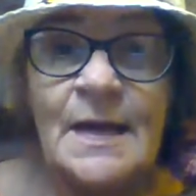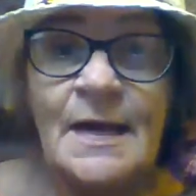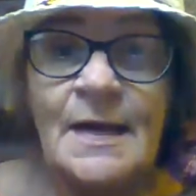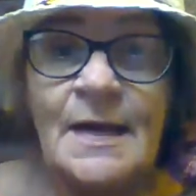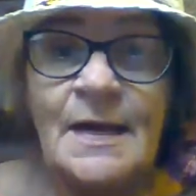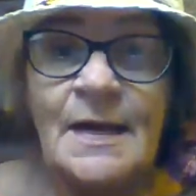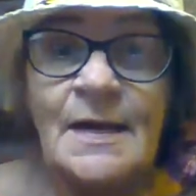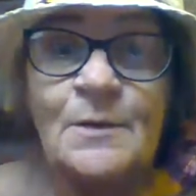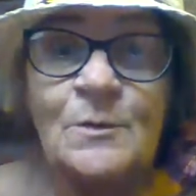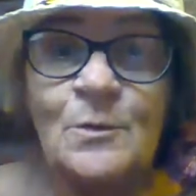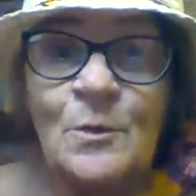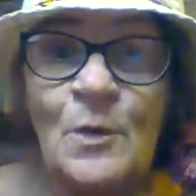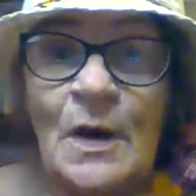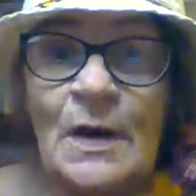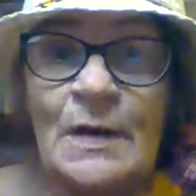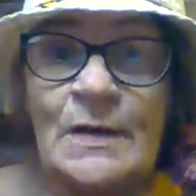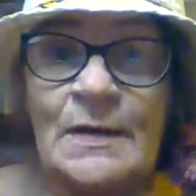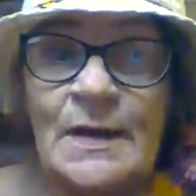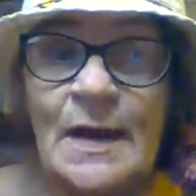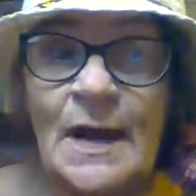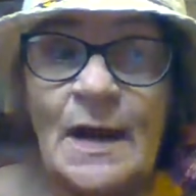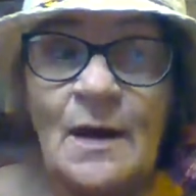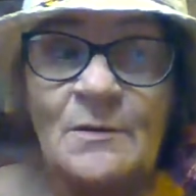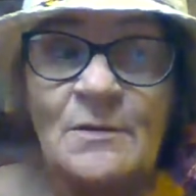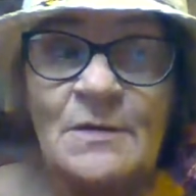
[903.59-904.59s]
And right
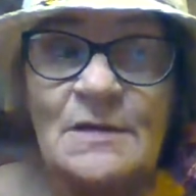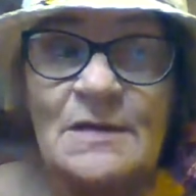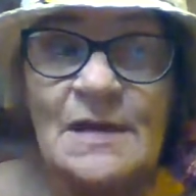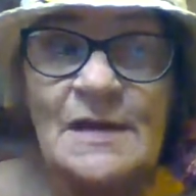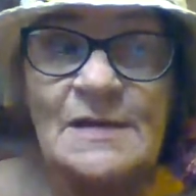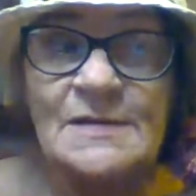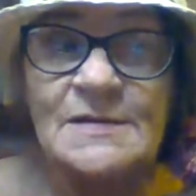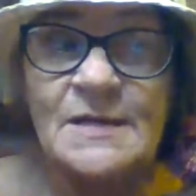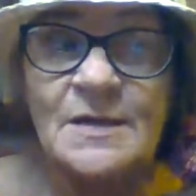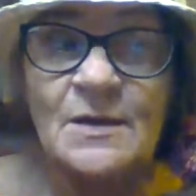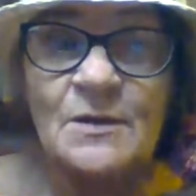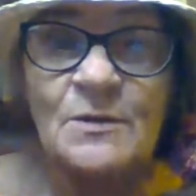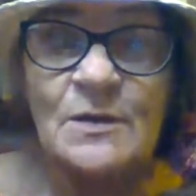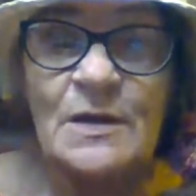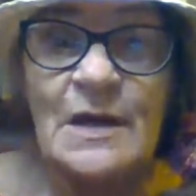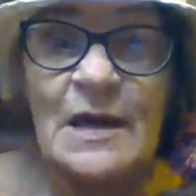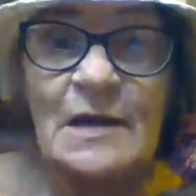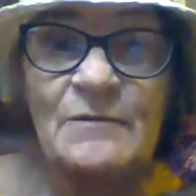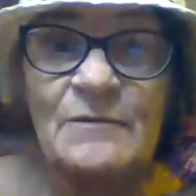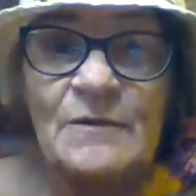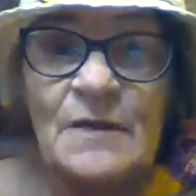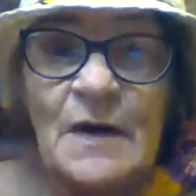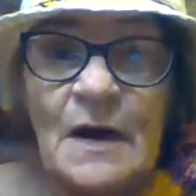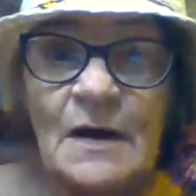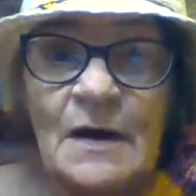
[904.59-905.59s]
now, did I tell you
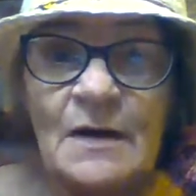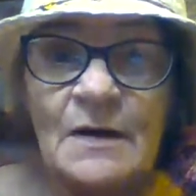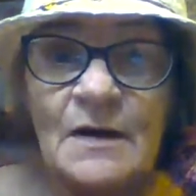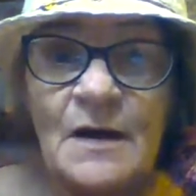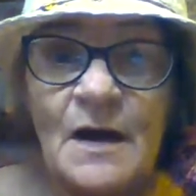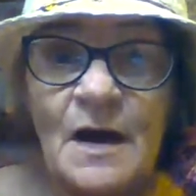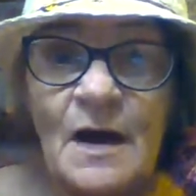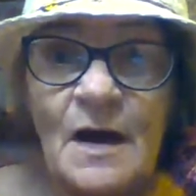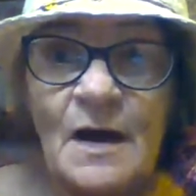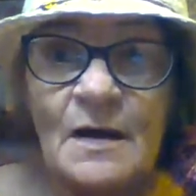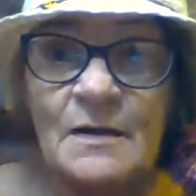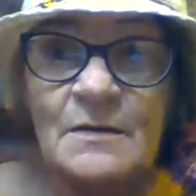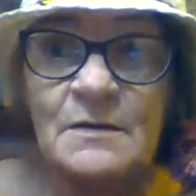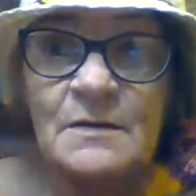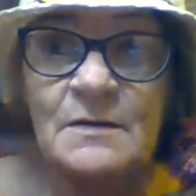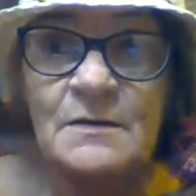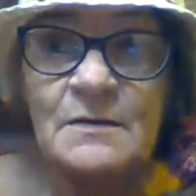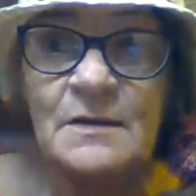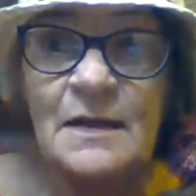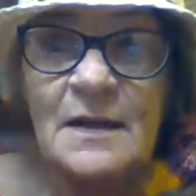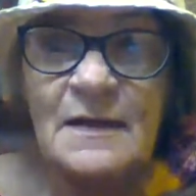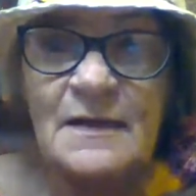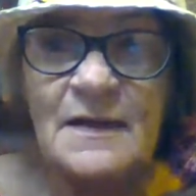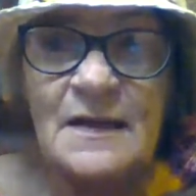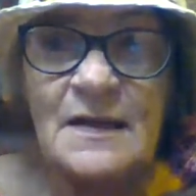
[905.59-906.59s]
I've got
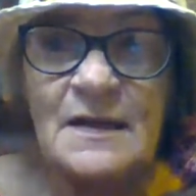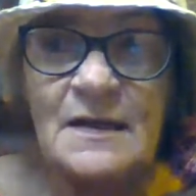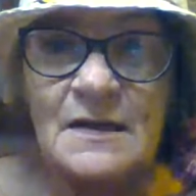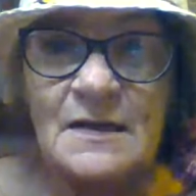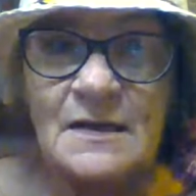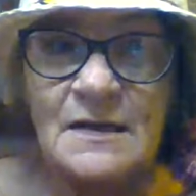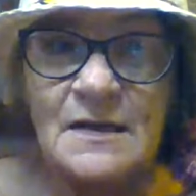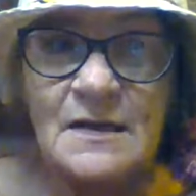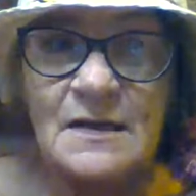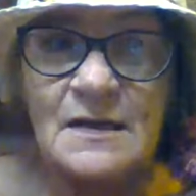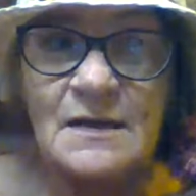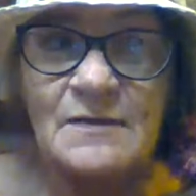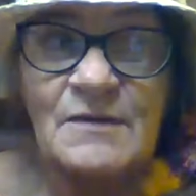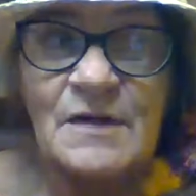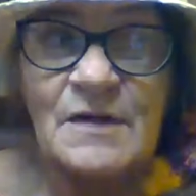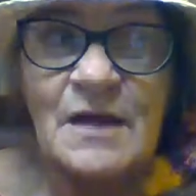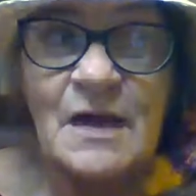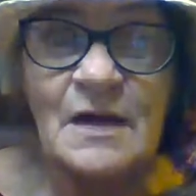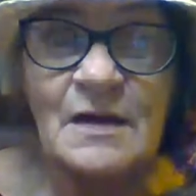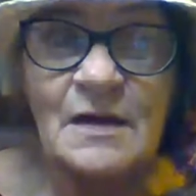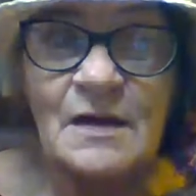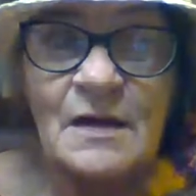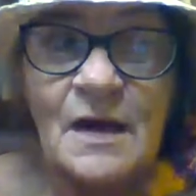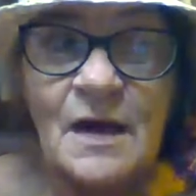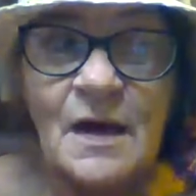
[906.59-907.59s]
cotton? I think I did. I've
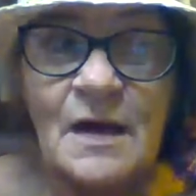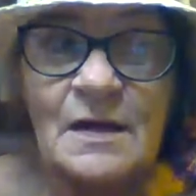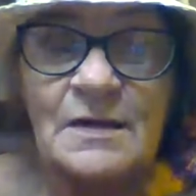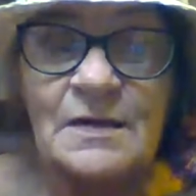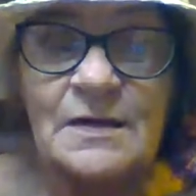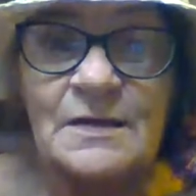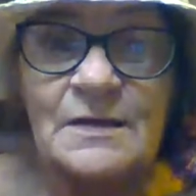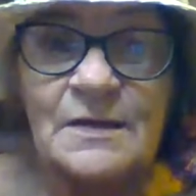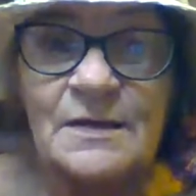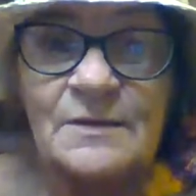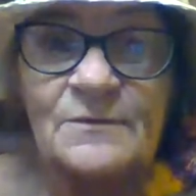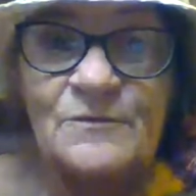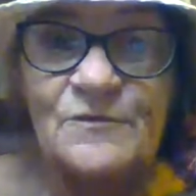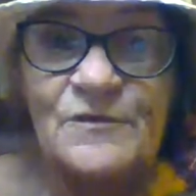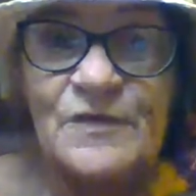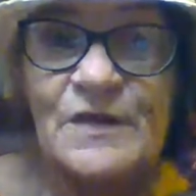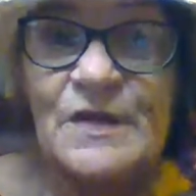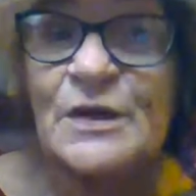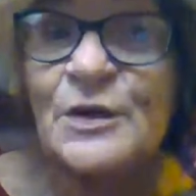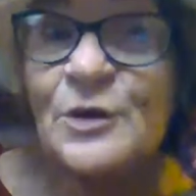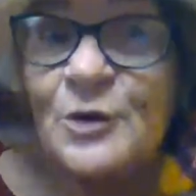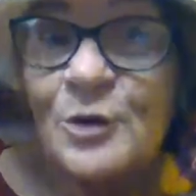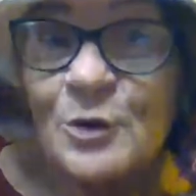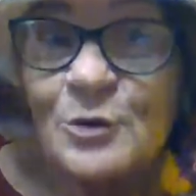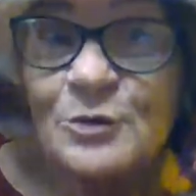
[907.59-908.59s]
got cotton and
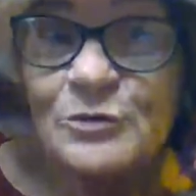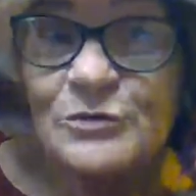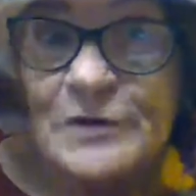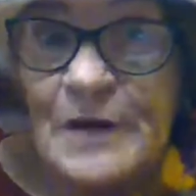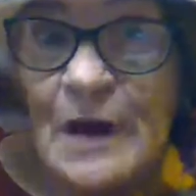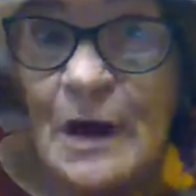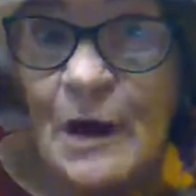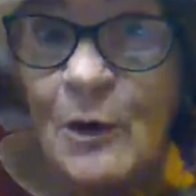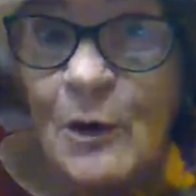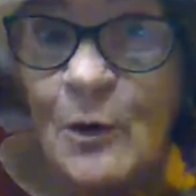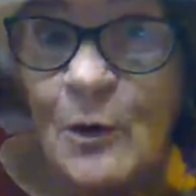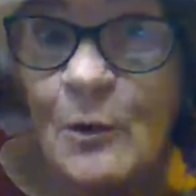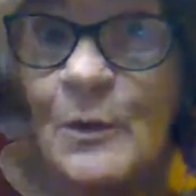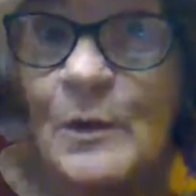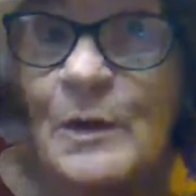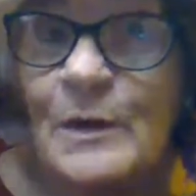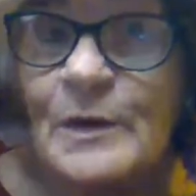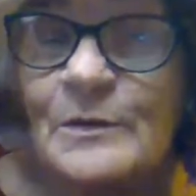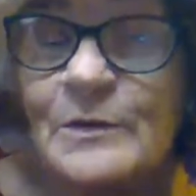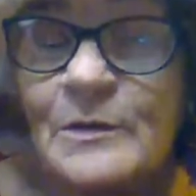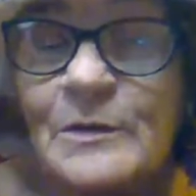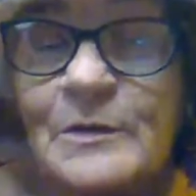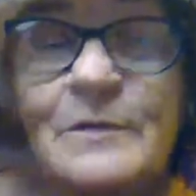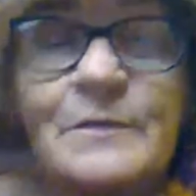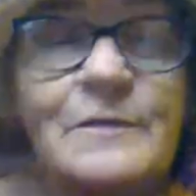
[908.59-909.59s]
vinegar salt
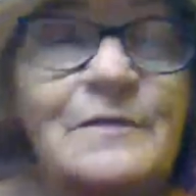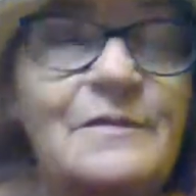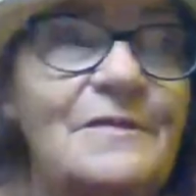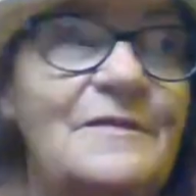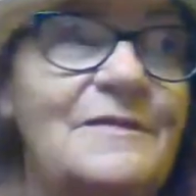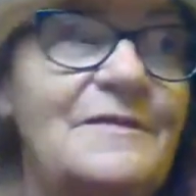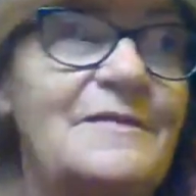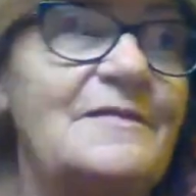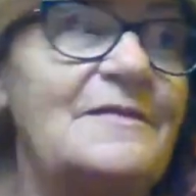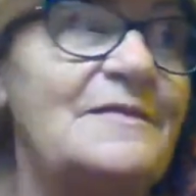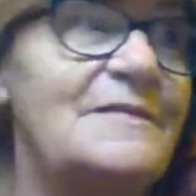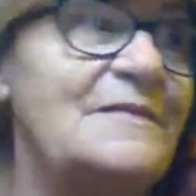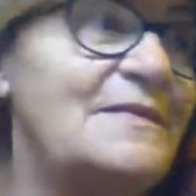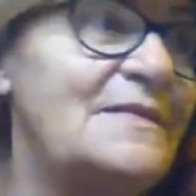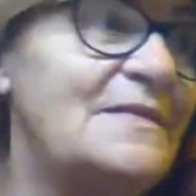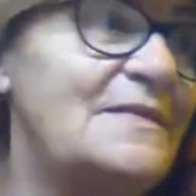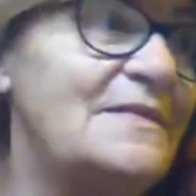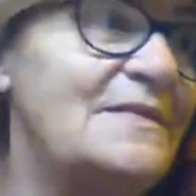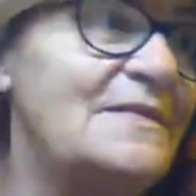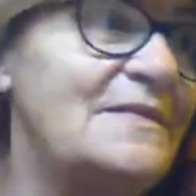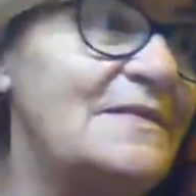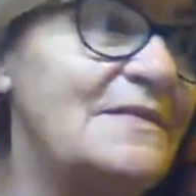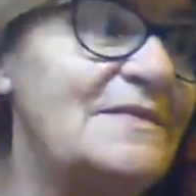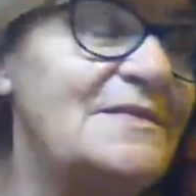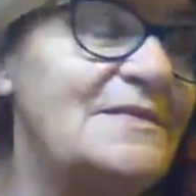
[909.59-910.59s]
water
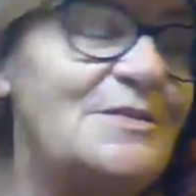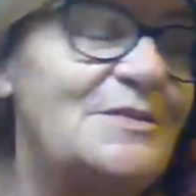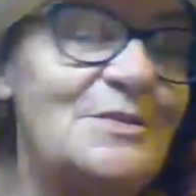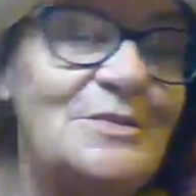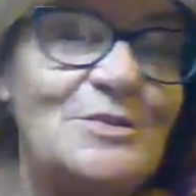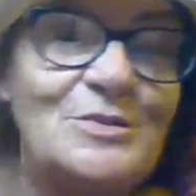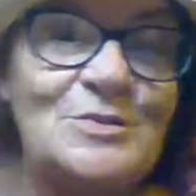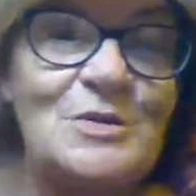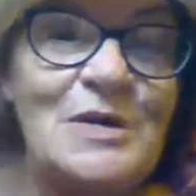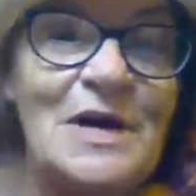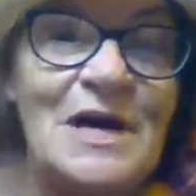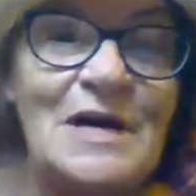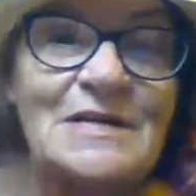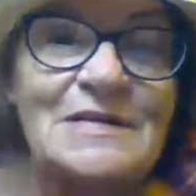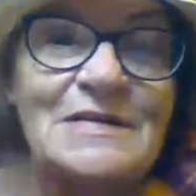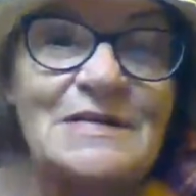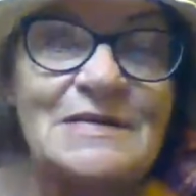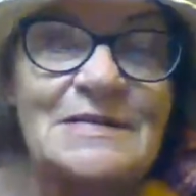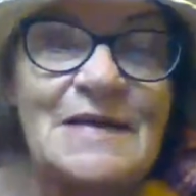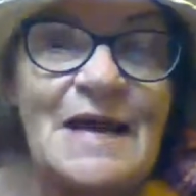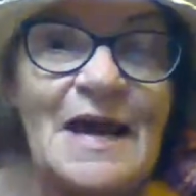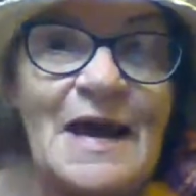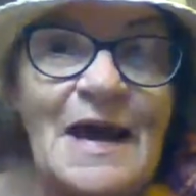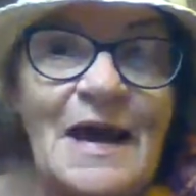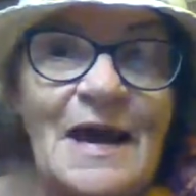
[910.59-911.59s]
to try to
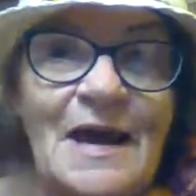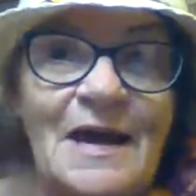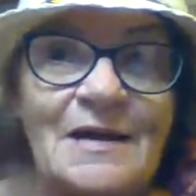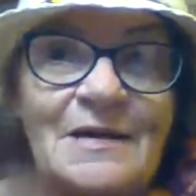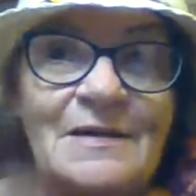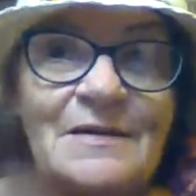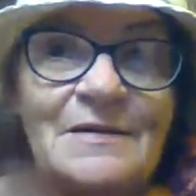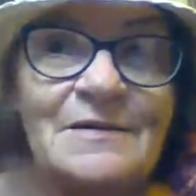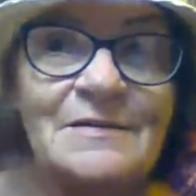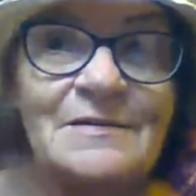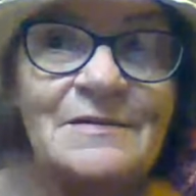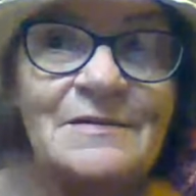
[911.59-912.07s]
dye